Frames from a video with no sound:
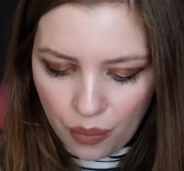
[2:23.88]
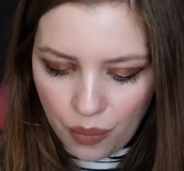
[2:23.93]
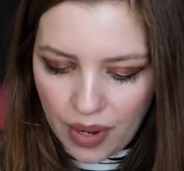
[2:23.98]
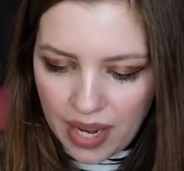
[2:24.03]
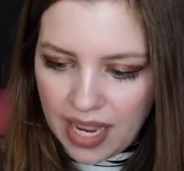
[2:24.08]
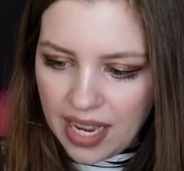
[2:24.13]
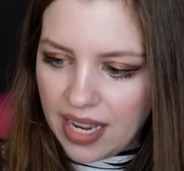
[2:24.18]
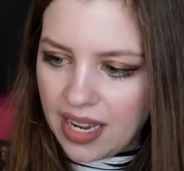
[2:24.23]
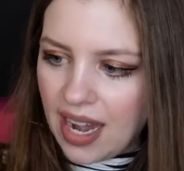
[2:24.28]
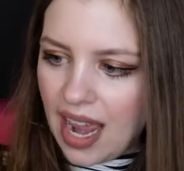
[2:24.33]

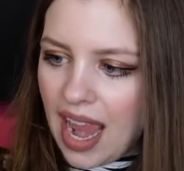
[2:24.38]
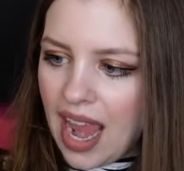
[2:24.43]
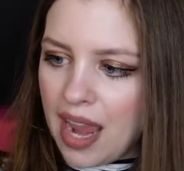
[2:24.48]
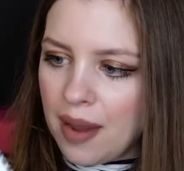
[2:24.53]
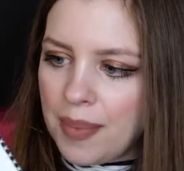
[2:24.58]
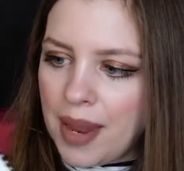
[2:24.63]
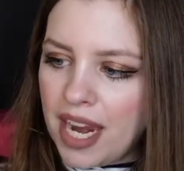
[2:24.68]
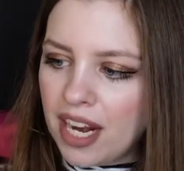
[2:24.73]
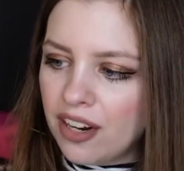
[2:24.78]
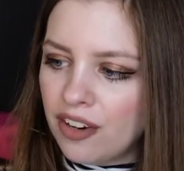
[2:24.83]
win
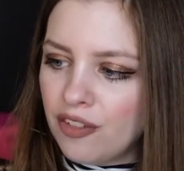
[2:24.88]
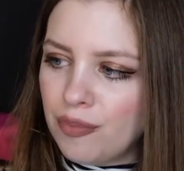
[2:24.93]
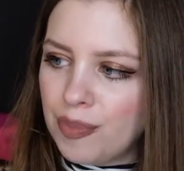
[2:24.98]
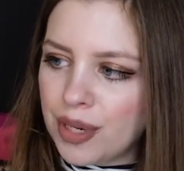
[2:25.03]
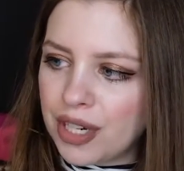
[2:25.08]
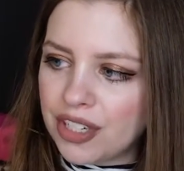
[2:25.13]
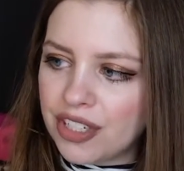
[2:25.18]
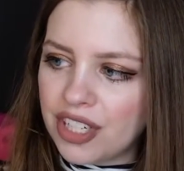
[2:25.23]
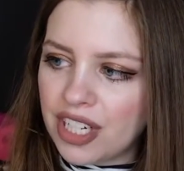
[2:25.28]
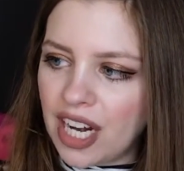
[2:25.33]
a pair of
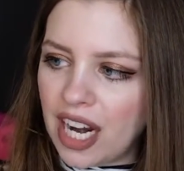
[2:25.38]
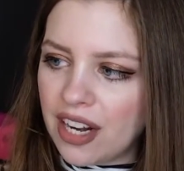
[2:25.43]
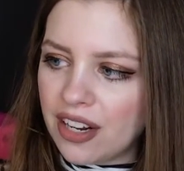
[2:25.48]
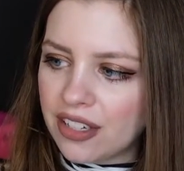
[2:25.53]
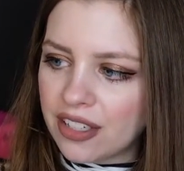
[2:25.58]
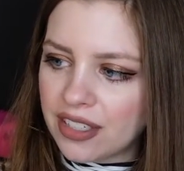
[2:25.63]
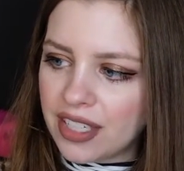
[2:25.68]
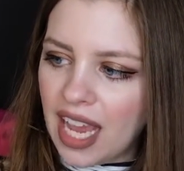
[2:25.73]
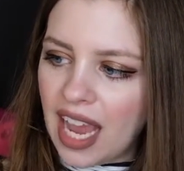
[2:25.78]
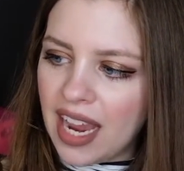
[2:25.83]

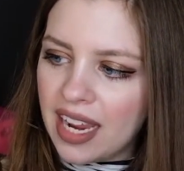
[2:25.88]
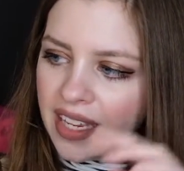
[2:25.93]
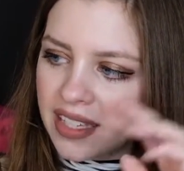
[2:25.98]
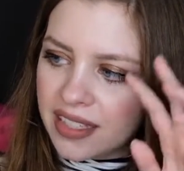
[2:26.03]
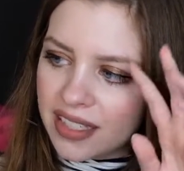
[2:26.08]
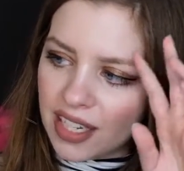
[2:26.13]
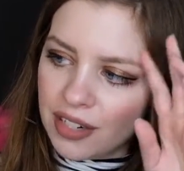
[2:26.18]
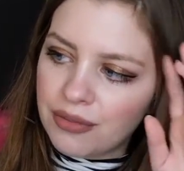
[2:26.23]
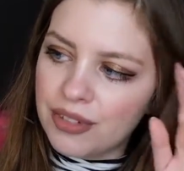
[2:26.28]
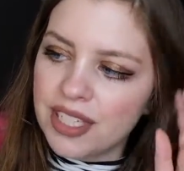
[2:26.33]
Berkshire
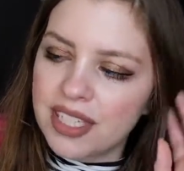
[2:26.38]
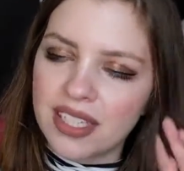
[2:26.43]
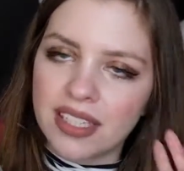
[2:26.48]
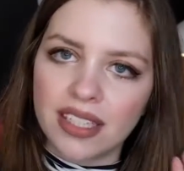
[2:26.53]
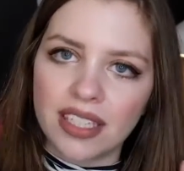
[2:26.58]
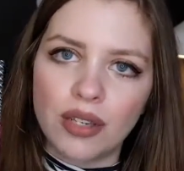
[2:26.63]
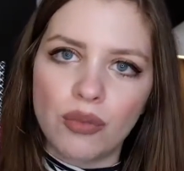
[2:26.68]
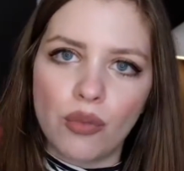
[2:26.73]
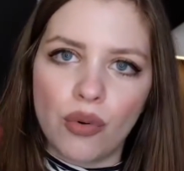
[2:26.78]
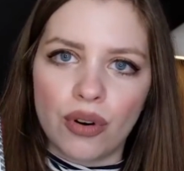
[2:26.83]
tights. I
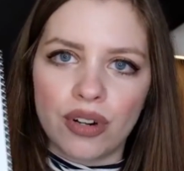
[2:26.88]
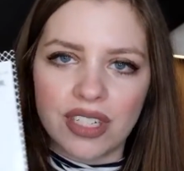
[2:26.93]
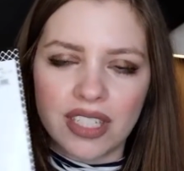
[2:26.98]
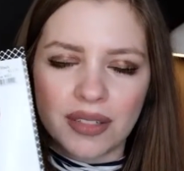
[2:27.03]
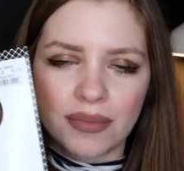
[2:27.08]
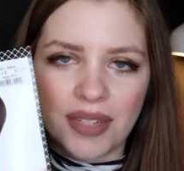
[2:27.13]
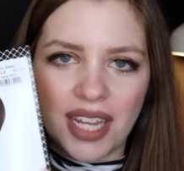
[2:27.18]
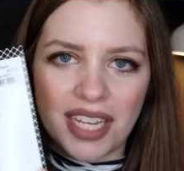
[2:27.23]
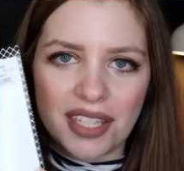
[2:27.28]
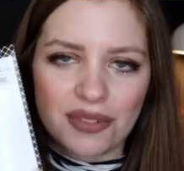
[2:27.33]
recently wore
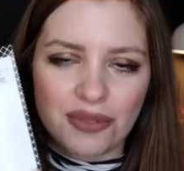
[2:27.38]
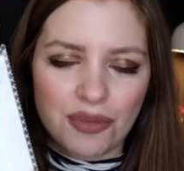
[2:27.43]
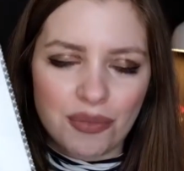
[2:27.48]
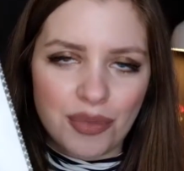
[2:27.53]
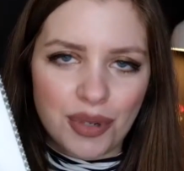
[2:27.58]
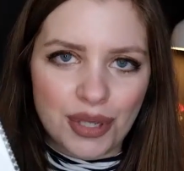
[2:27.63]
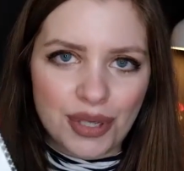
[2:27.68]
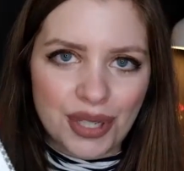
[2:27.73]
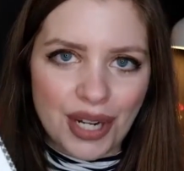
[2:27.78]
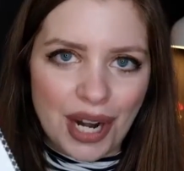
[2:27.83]
some tights
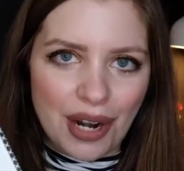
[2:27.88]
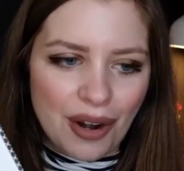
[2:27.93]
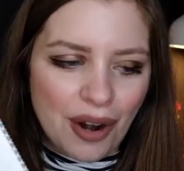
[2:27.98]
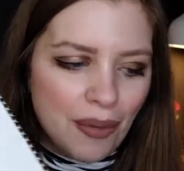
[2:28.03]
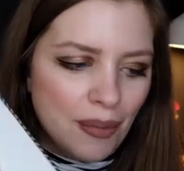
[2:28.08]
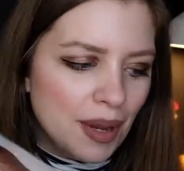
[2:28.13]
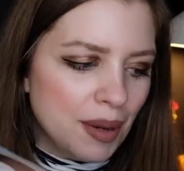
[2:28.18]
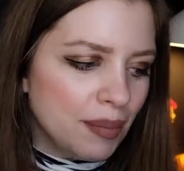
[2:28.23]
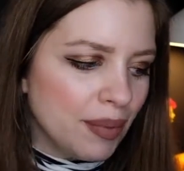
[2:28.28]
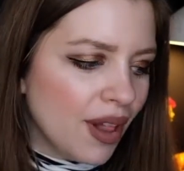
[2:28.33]
from Berkshire
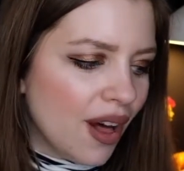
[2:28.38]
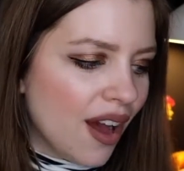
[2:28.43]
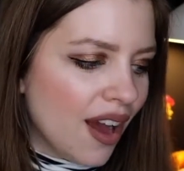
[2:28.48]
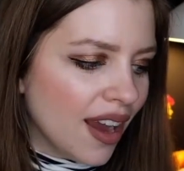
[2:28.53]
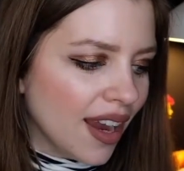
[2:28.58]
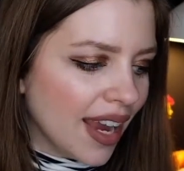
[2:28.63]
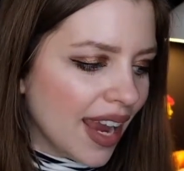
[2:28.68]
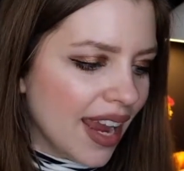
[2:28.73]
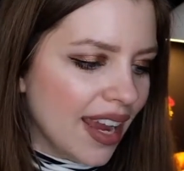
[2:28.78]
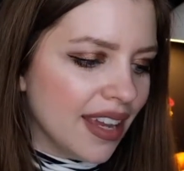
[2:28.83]
on my
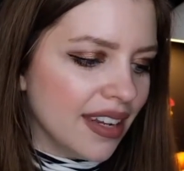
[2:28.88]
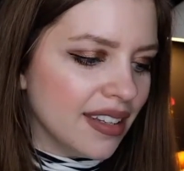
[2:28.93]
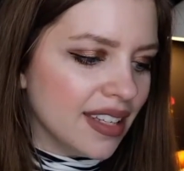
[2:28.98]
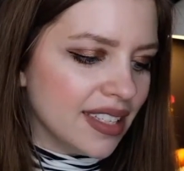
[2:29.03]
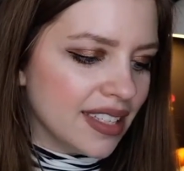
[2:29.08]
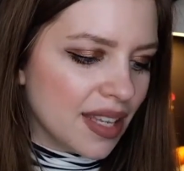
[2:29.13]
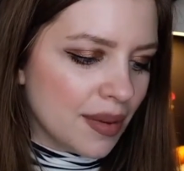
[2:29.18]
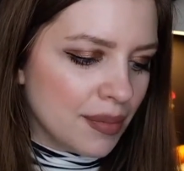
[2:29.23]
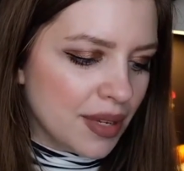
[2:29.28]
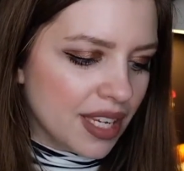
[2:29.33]
blog and
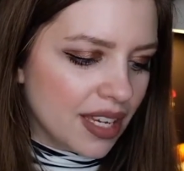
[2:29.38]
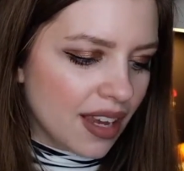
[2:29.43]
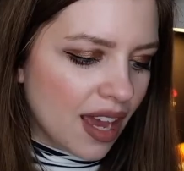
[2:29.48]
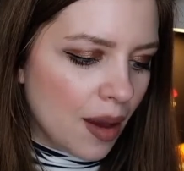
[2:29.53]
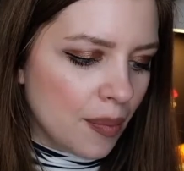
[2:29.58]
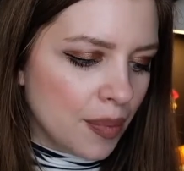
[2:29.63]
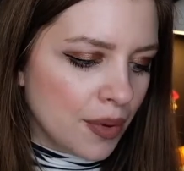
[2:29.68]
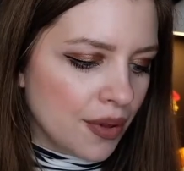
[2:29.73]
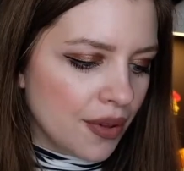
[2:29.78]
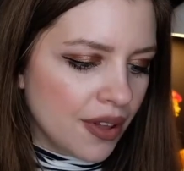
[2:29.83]
they sent me a
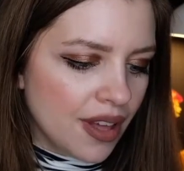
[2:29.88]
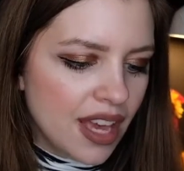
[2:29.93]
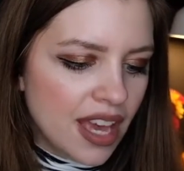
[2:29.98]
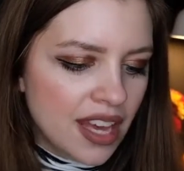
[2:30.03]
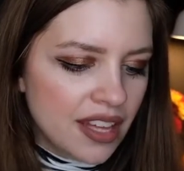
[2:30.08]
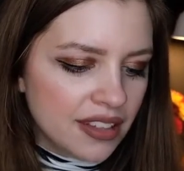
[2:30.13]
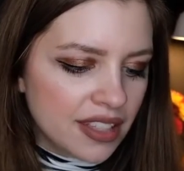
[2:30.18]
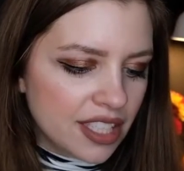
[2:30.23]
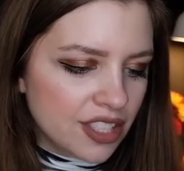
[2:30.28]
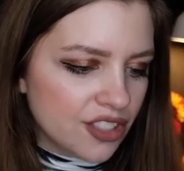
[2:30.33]
couple.
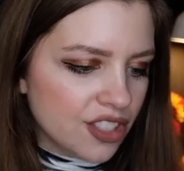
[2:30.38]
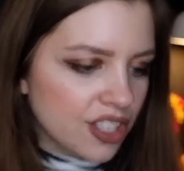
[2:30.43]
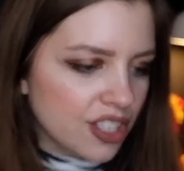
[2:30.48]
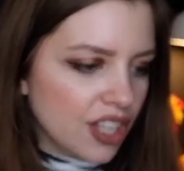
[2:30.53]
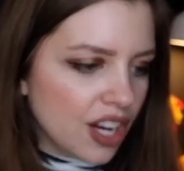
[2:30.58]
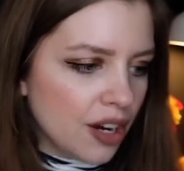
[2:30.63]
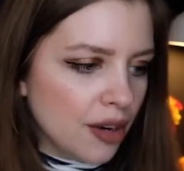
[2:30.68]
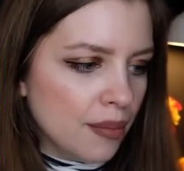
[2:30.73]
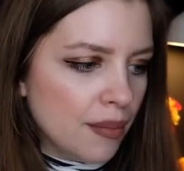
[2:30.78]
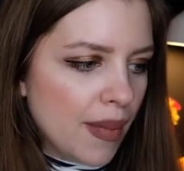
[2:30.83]
These
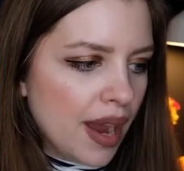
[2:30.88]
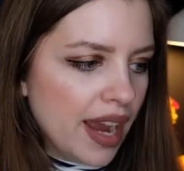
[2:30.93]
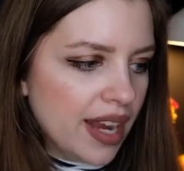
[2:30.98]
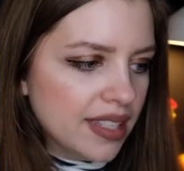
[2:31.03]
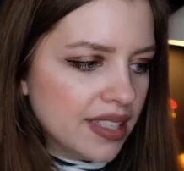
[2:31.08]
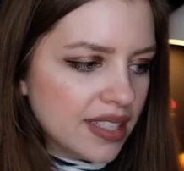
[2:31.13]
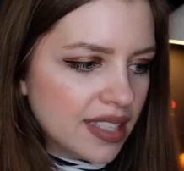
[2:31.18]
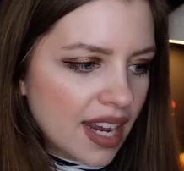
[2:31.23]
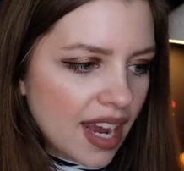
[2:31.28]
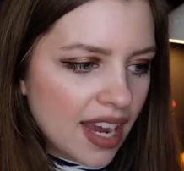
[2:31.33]
just aren't
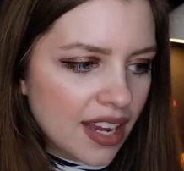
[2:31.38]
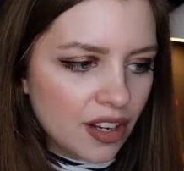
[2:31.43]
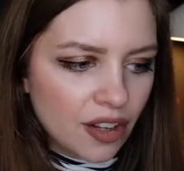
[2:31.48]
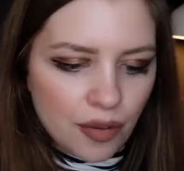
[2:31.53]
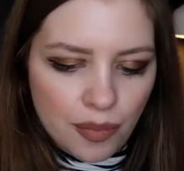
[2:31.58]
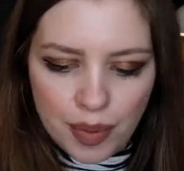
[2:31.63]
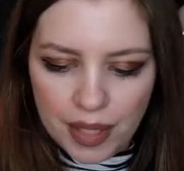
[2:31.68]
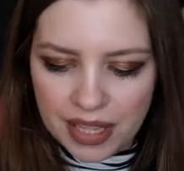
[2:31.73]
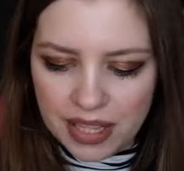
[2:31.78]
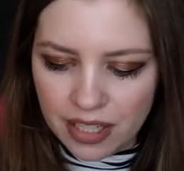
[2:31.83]
my
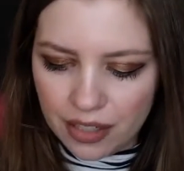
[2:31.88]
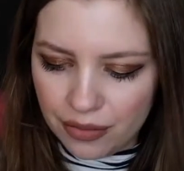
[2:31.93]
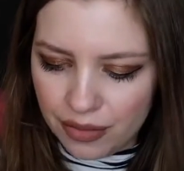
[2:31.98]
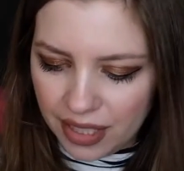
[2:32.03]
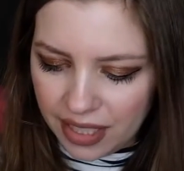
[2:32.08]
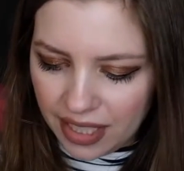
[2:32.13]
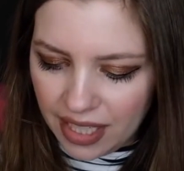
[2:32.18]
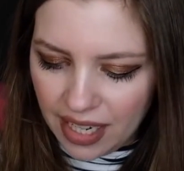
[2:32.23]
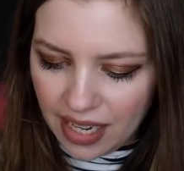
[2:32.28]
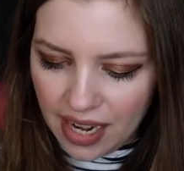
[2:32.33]
style, but they're
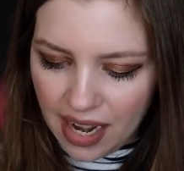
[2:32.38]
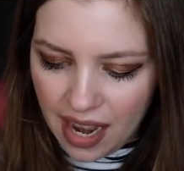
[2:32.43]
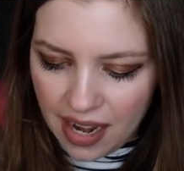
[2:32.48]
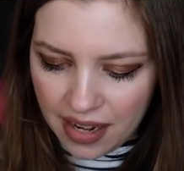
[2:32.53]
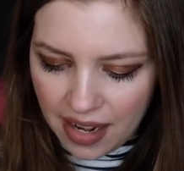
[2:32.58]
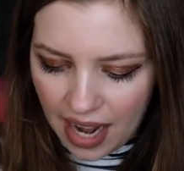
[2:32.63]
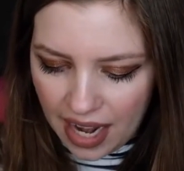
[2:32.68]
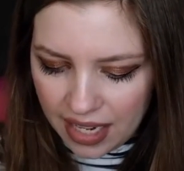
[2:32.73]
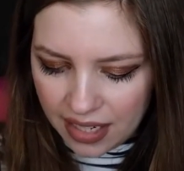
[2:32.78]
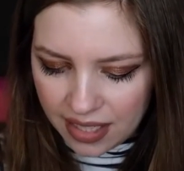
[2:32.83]
really a
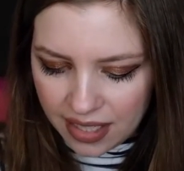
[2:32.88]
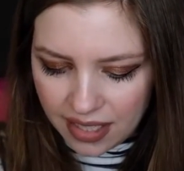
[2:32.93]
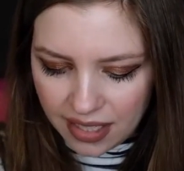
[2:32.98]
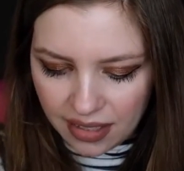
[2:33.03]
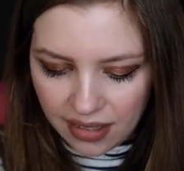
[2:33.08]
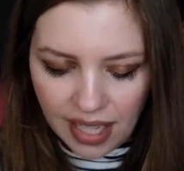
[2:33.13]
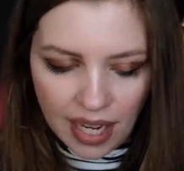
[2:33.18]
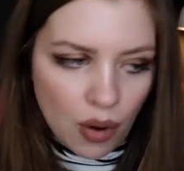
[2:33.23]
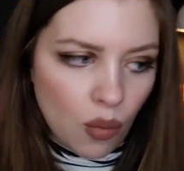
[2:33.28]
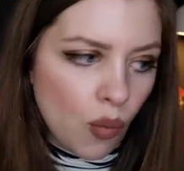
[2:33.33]
nice
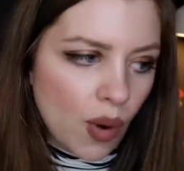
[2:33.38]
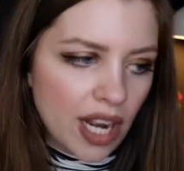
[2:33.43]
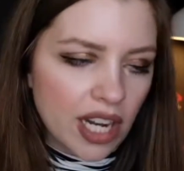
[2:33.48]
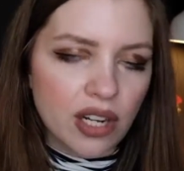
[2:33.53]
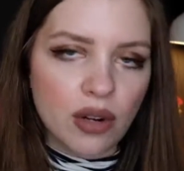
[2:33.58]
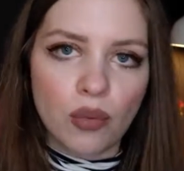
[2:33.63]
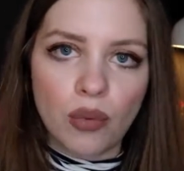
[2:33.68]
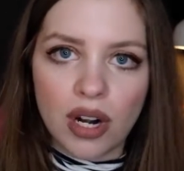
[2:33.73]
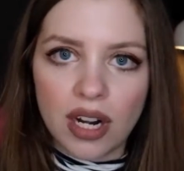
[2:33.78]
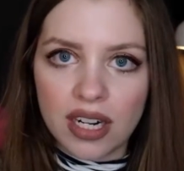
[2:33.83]
like
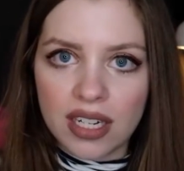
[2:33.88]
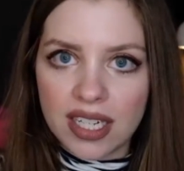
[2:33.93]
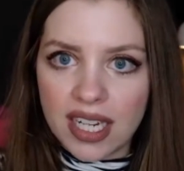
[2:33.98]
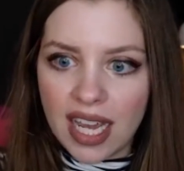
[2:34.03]
wear to work